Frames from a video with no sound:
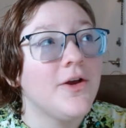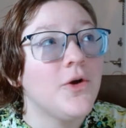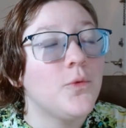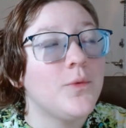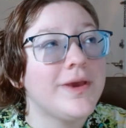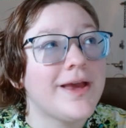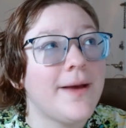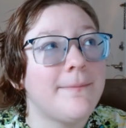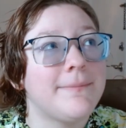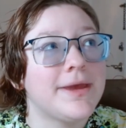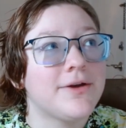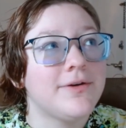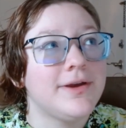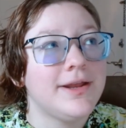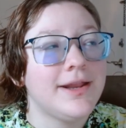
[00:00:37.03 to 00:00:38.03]
We got
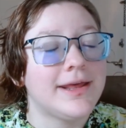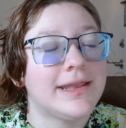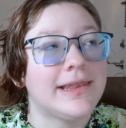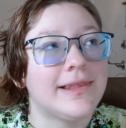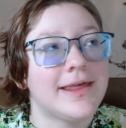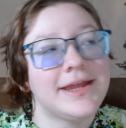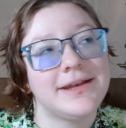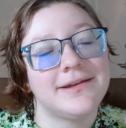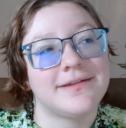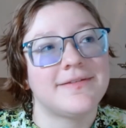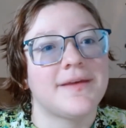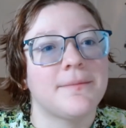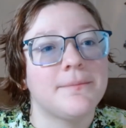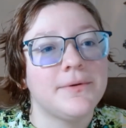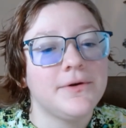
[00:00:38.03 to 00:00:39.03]
married in late
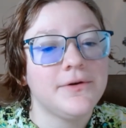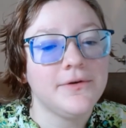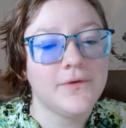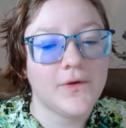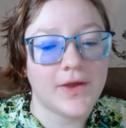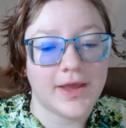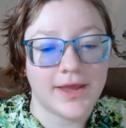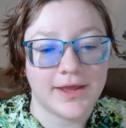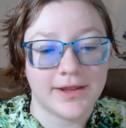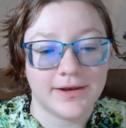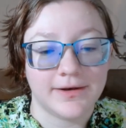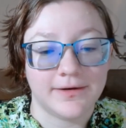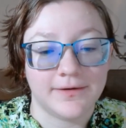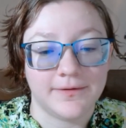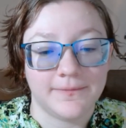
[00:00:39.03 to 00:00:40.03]
December,
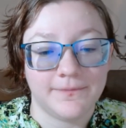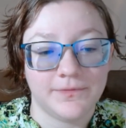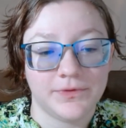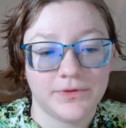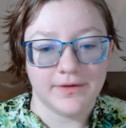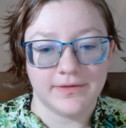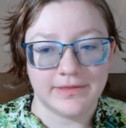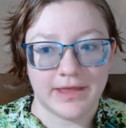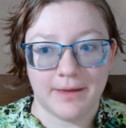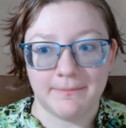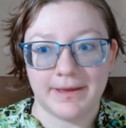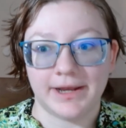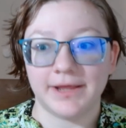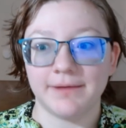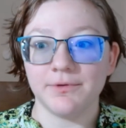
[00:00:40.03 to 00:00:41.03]
and that
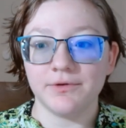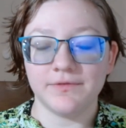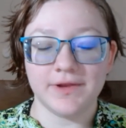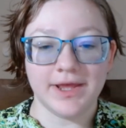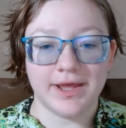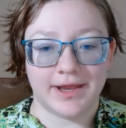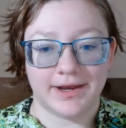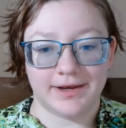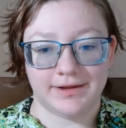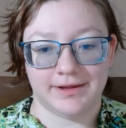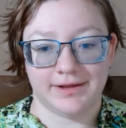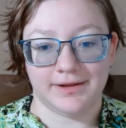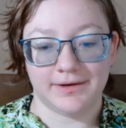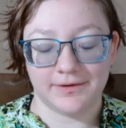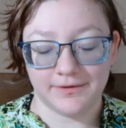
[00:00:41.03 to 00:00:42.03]
meant he moved in,
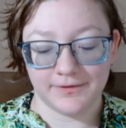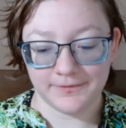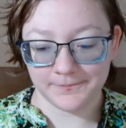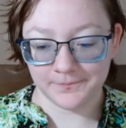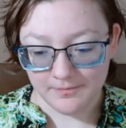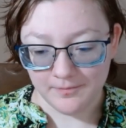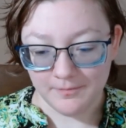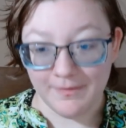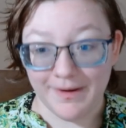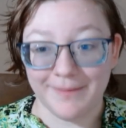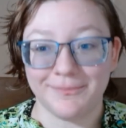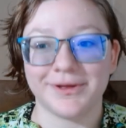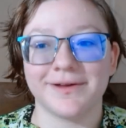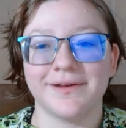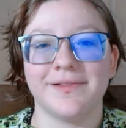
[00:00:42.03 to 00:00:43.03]
and my
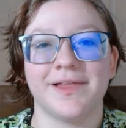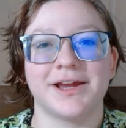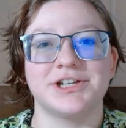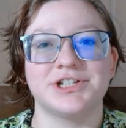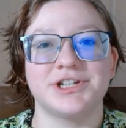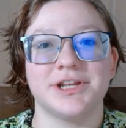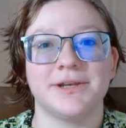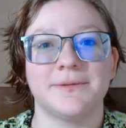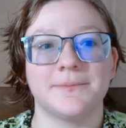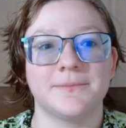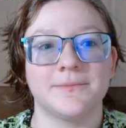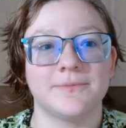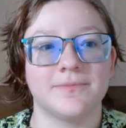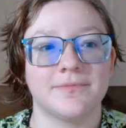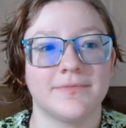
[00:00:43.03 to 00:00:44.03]
book collection
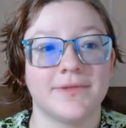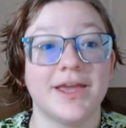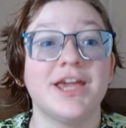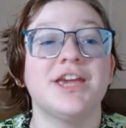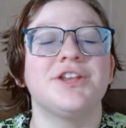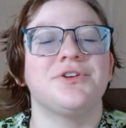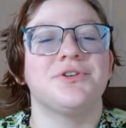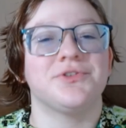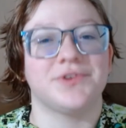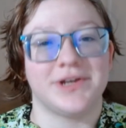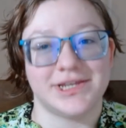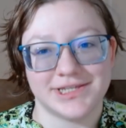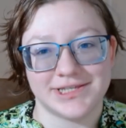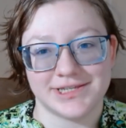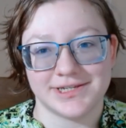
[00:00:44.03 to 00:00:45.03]

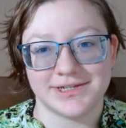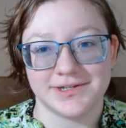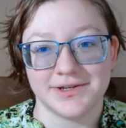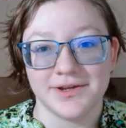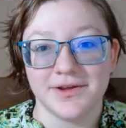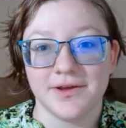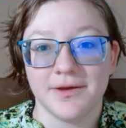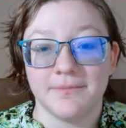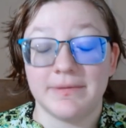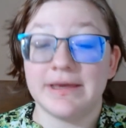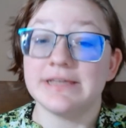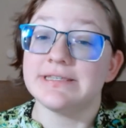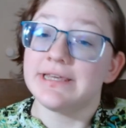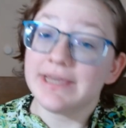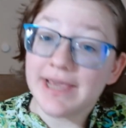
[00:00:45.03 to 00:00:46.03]
increased
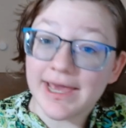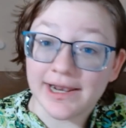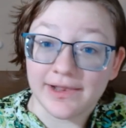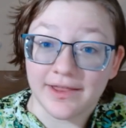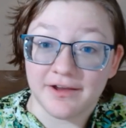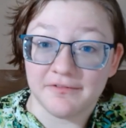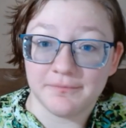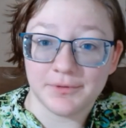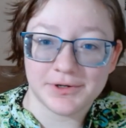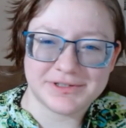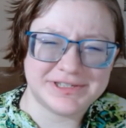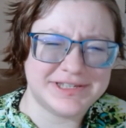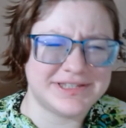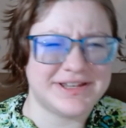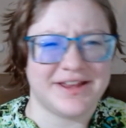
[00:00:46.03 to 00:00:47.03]
because he had a lot of books.
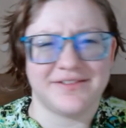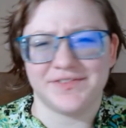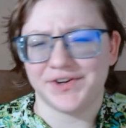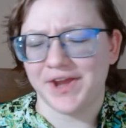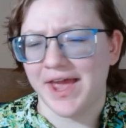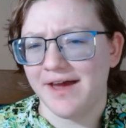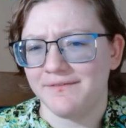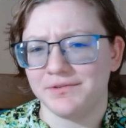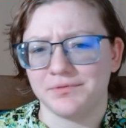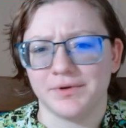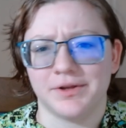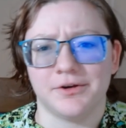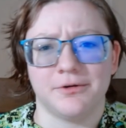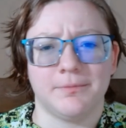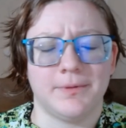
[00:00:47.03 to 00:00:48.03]
He's not a very avid
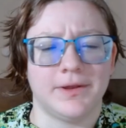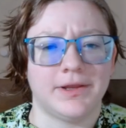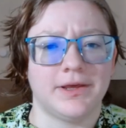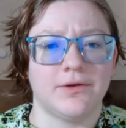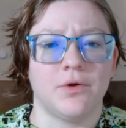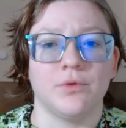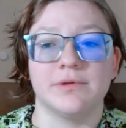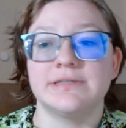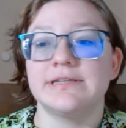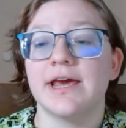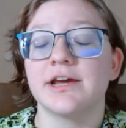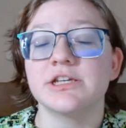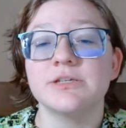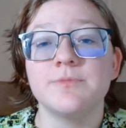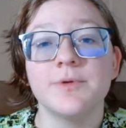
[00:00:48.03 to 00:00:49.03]
reader, but old
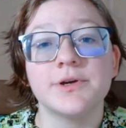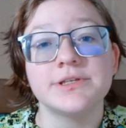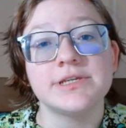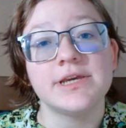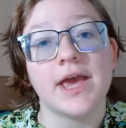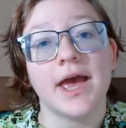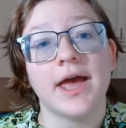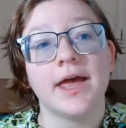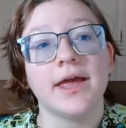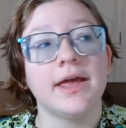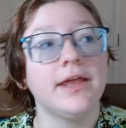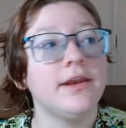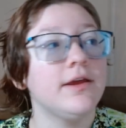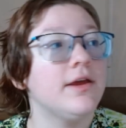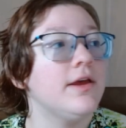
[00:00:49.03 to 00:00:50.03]
textbooks he
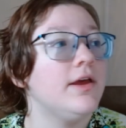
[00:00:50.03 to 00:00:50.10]
had,